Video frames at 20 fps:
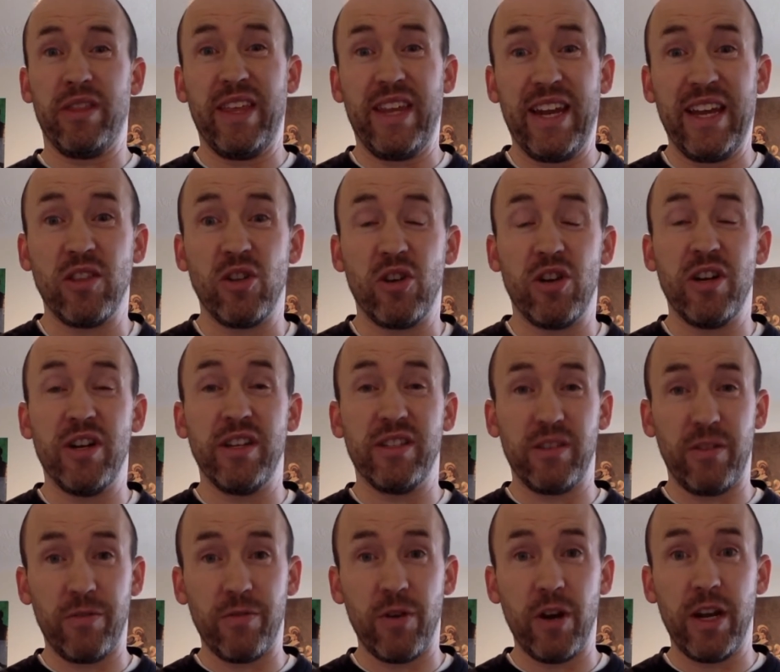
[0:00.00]
that I learned
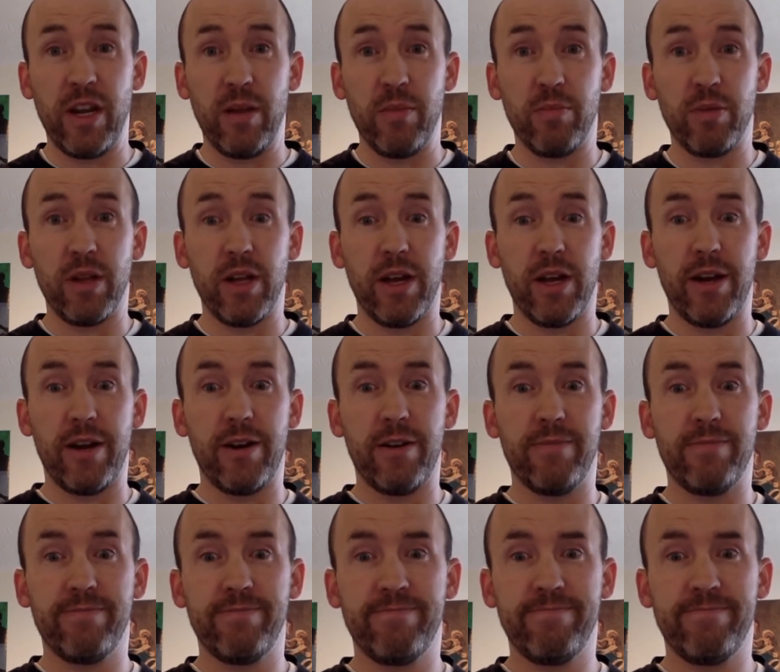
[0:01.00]
as a front-end player.